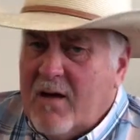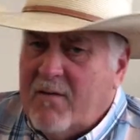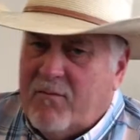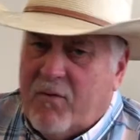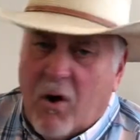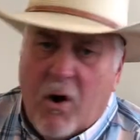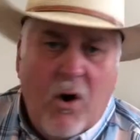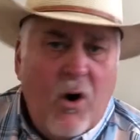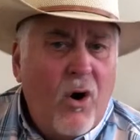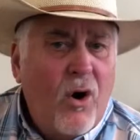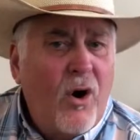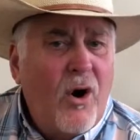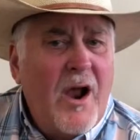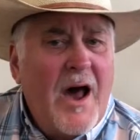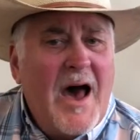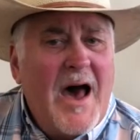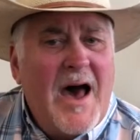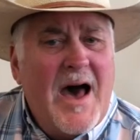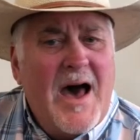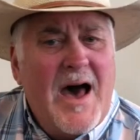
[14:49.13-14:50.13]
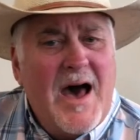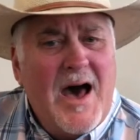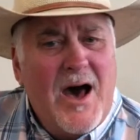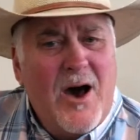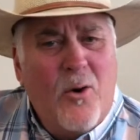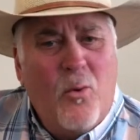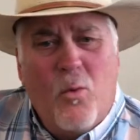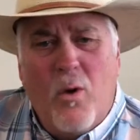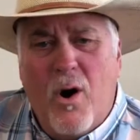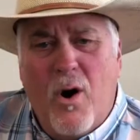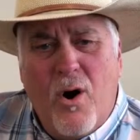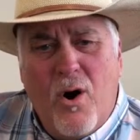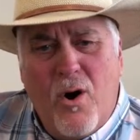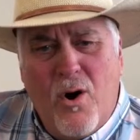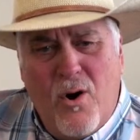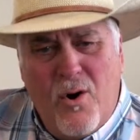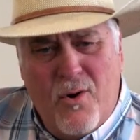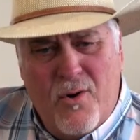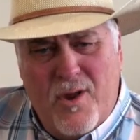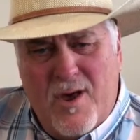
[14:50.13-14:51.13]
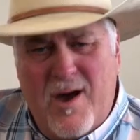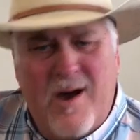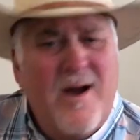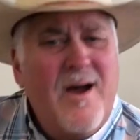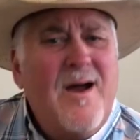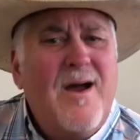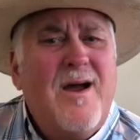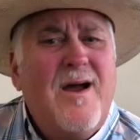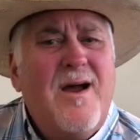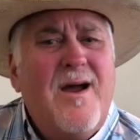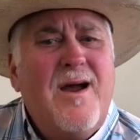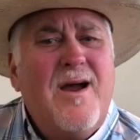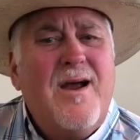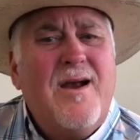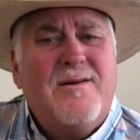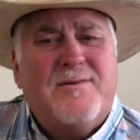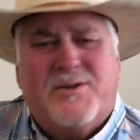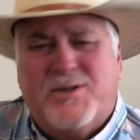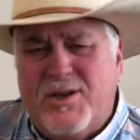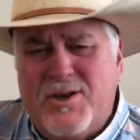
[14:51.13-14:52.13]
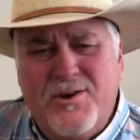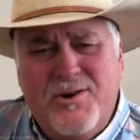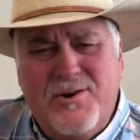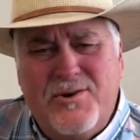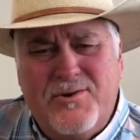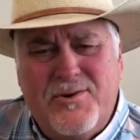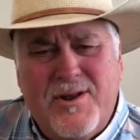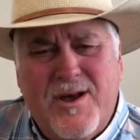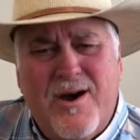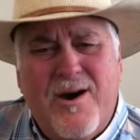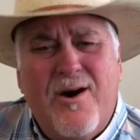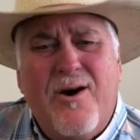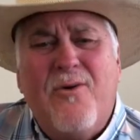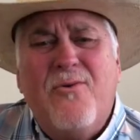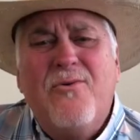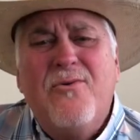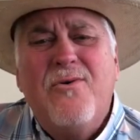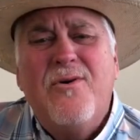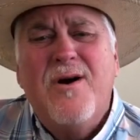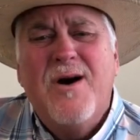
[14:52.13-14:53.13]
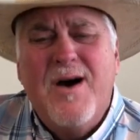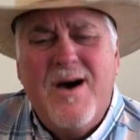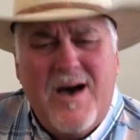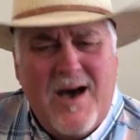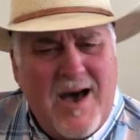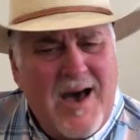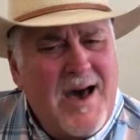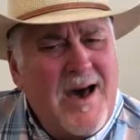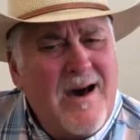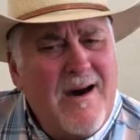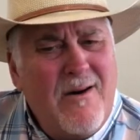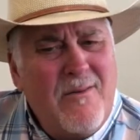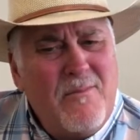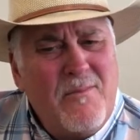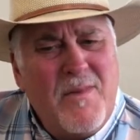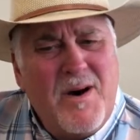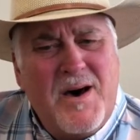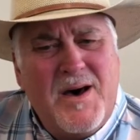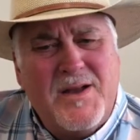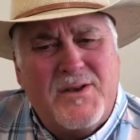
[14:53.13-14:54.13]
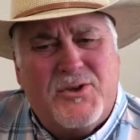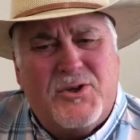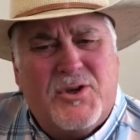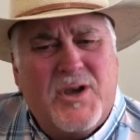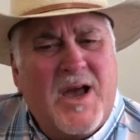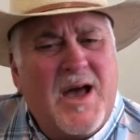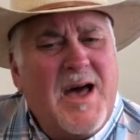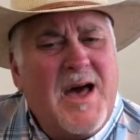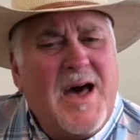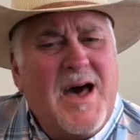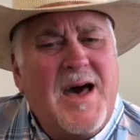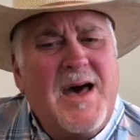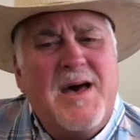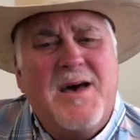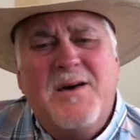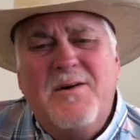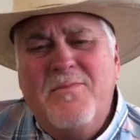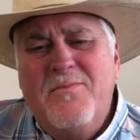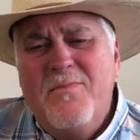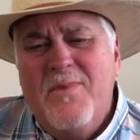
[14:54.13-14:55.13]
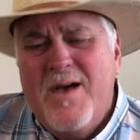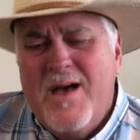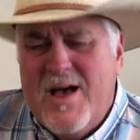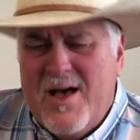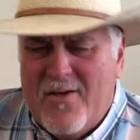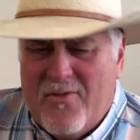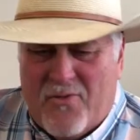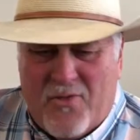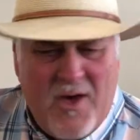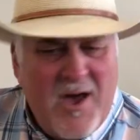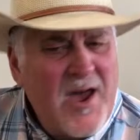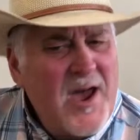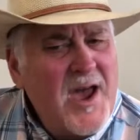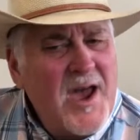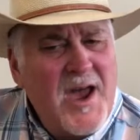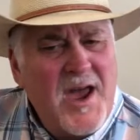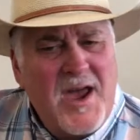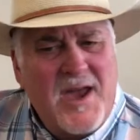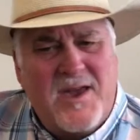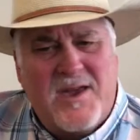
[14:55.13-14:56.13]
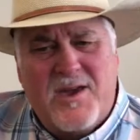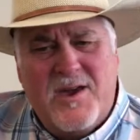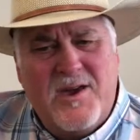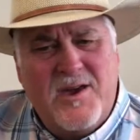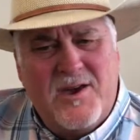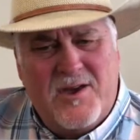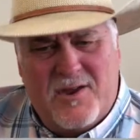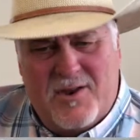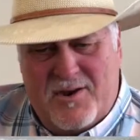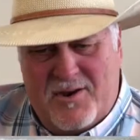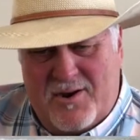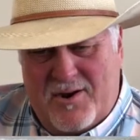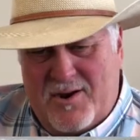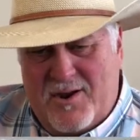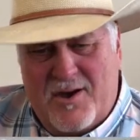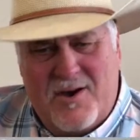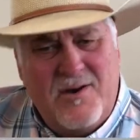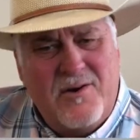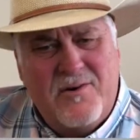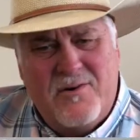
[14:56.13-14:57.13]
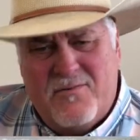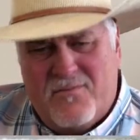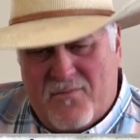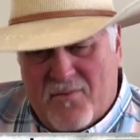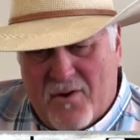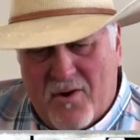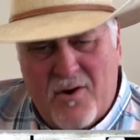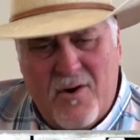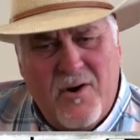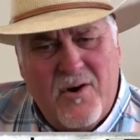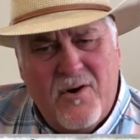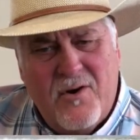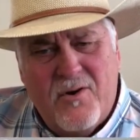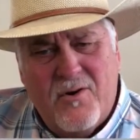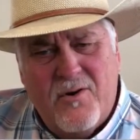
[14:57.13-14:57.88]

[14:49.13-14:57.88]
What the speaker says: for I want her to know how much I'm thinking of her.